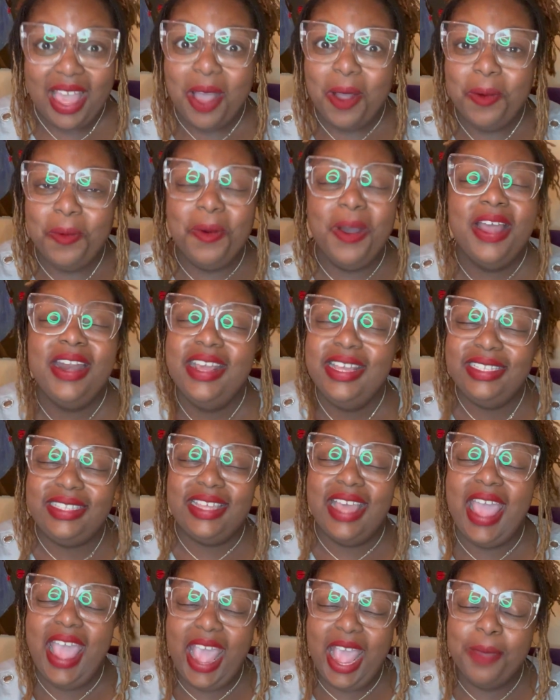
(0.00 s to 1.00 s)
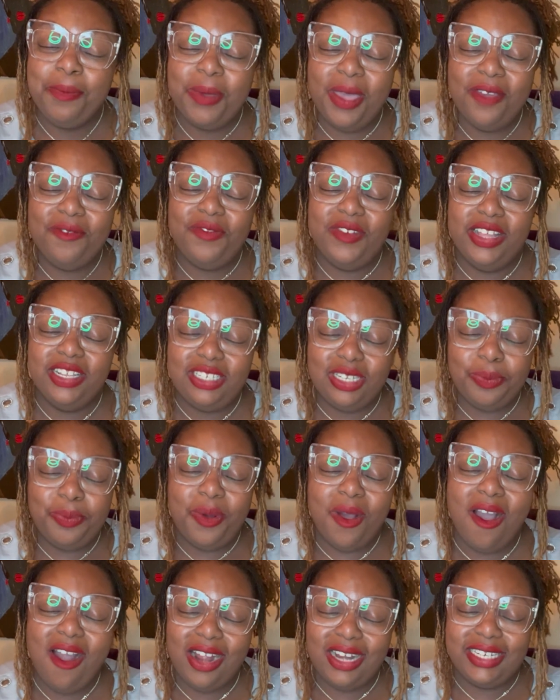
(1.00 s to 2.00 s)
What is the Ape Adventure
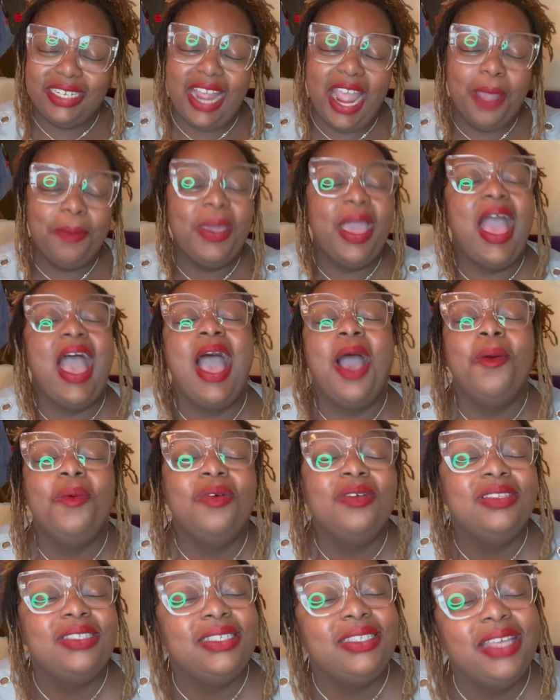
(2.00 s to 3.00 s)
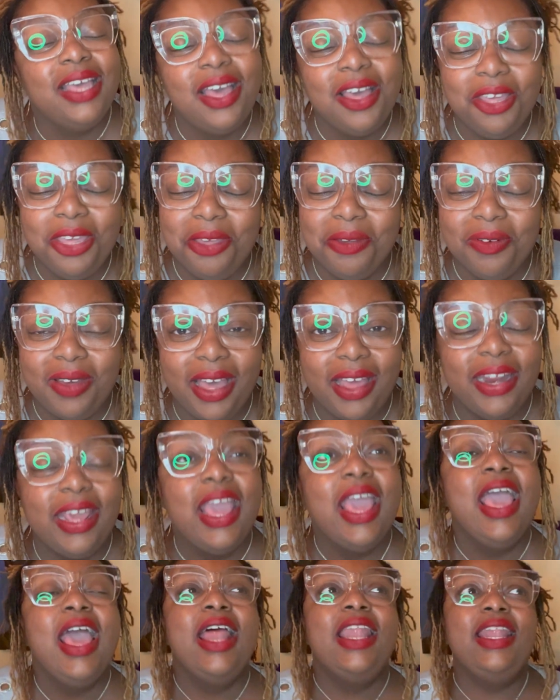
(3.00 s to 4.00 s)
Park, Jamie? I will tell you, honey.
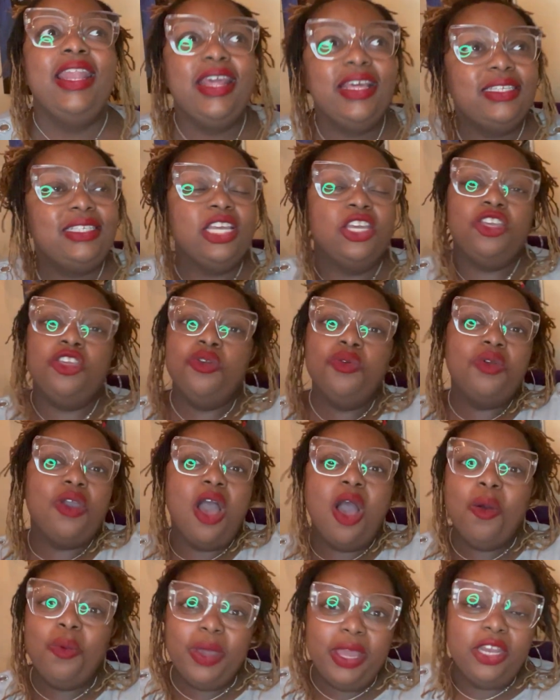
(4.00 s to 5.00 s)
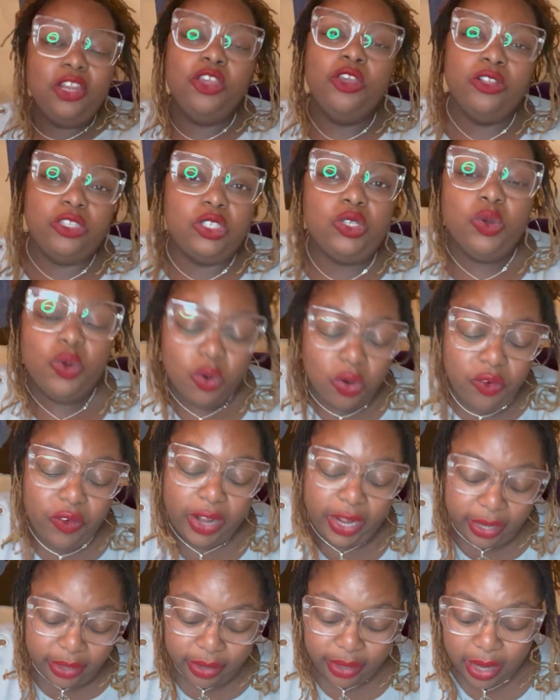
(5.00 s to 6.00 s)
Listen, you
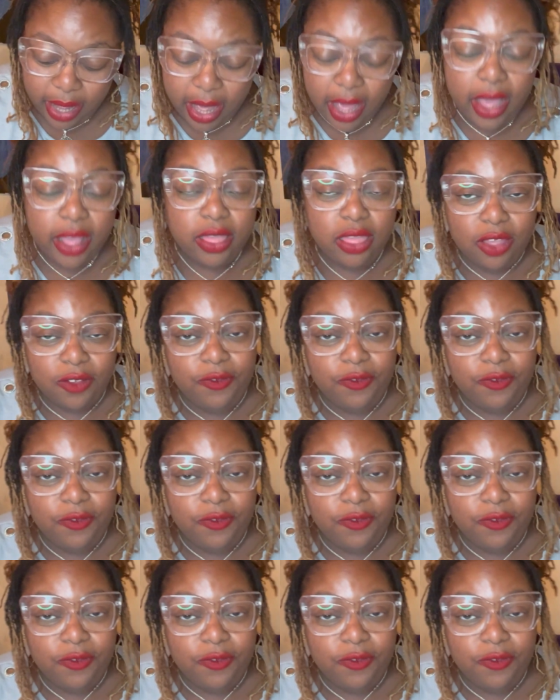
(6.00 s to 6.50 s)
touring the